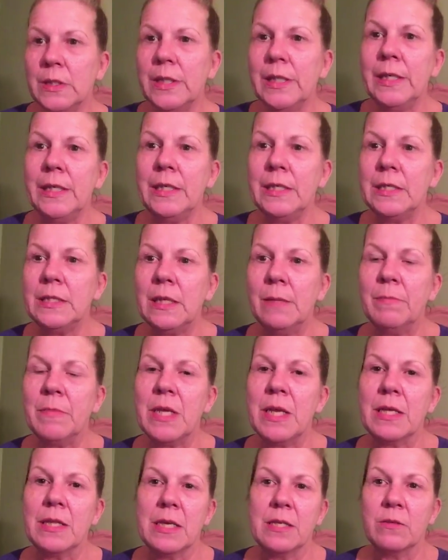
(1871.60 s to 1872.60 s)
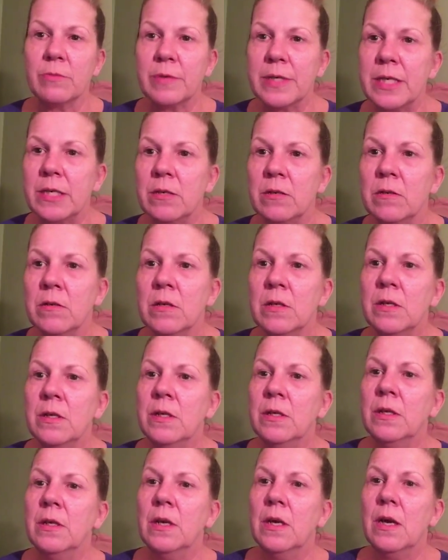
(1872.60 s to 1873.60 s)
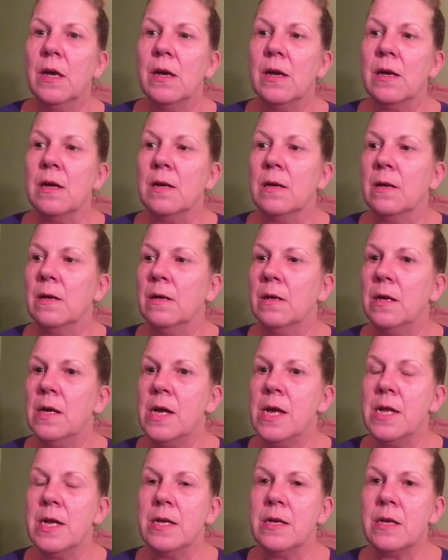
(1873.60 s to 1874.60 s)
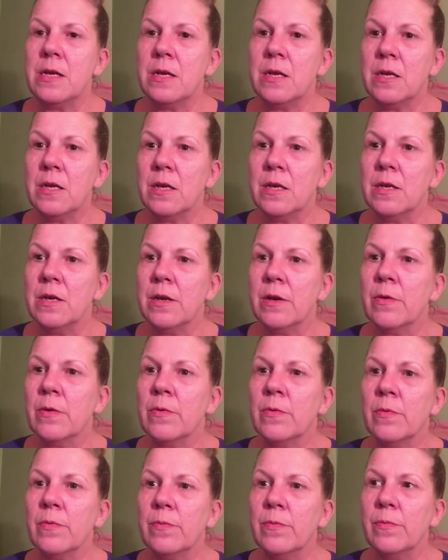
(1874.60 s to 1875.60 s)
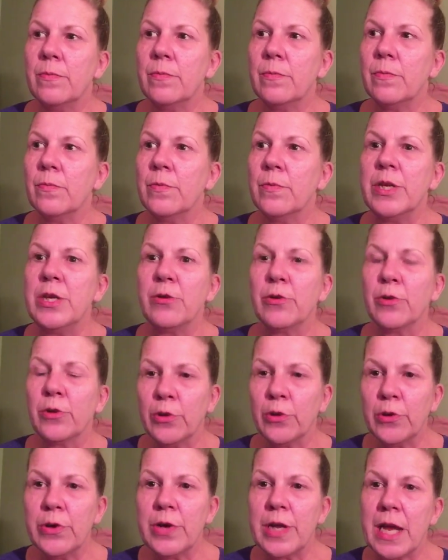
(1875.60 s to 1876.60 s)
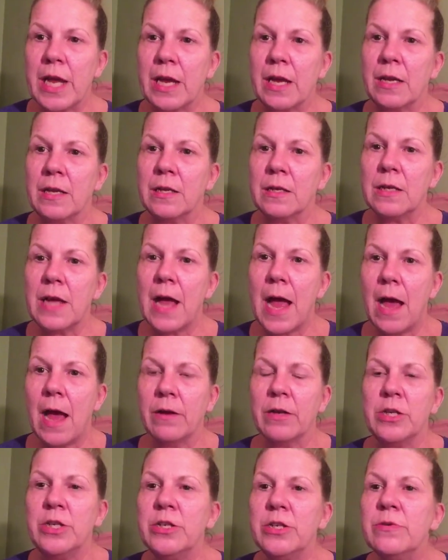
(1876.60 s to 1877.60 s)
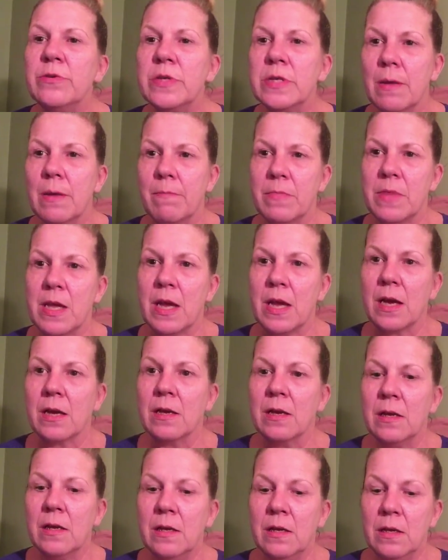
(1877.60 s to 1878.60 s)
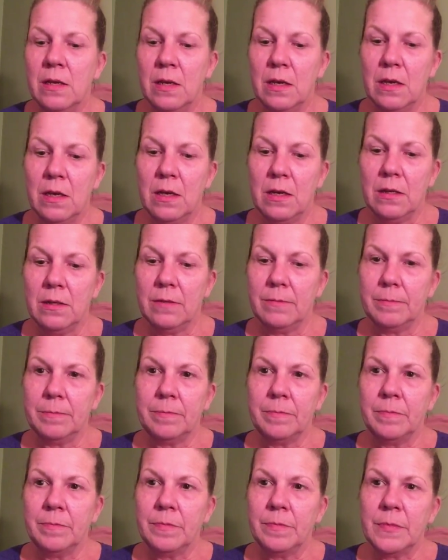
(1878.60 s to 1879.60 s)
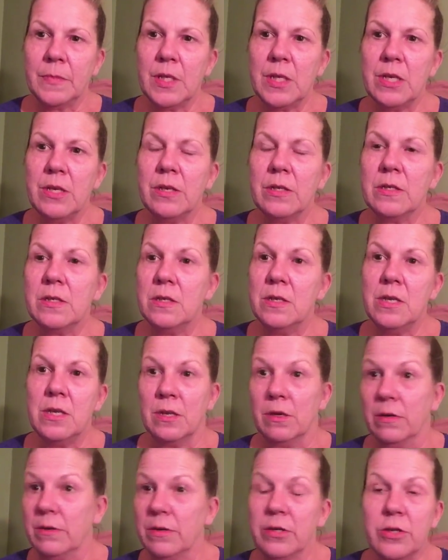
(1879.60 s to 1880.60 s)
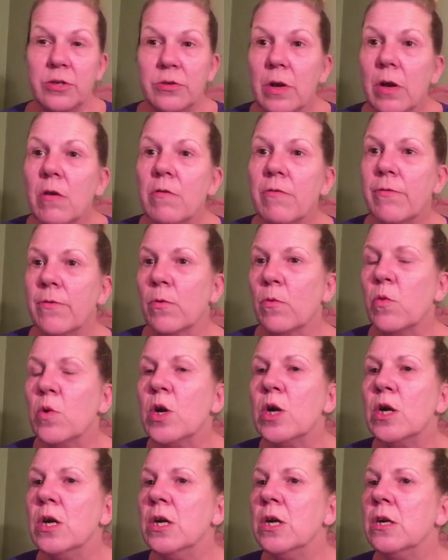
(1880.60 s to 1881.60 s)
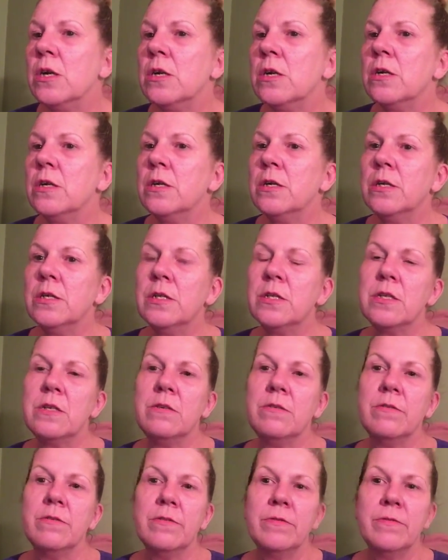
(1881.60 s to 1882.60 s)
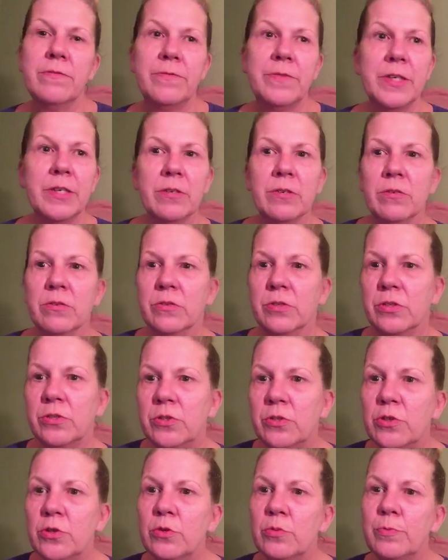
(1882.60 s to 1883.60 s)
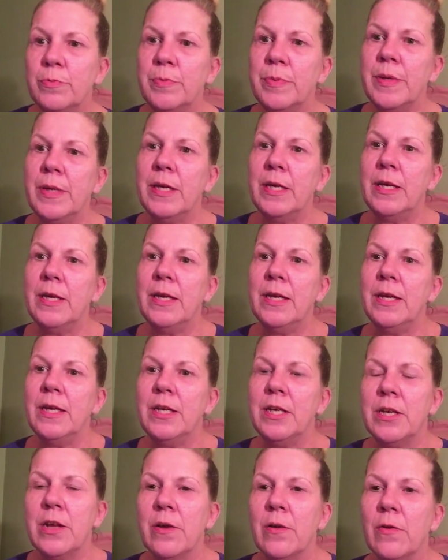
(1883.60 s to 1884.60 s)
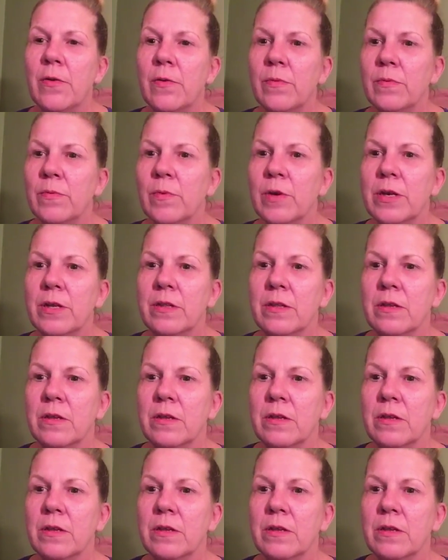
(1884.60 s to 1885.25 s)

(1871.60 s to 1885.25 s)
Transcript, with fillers: it is something that's real. And, you know, when you're learning how to do something, you know, you struggle for words, you feel stupid. You know, one